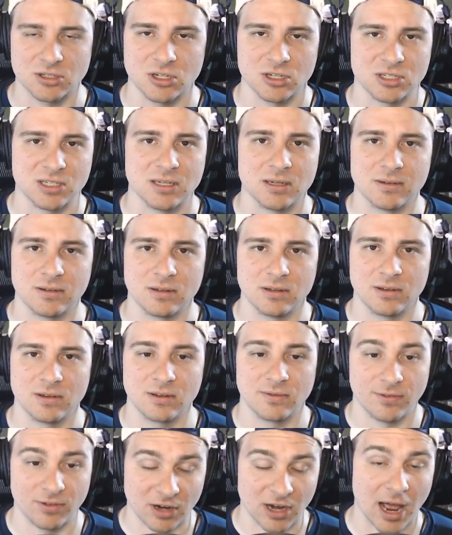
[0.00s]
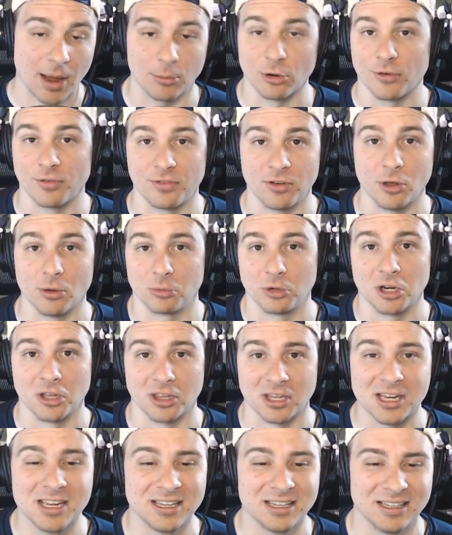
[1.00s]
Just phenomenal film,
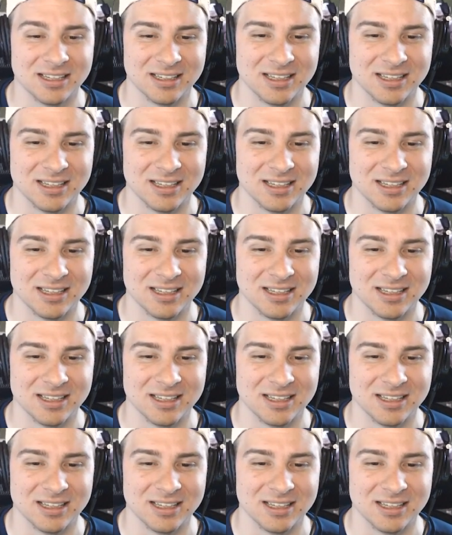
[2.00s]
really.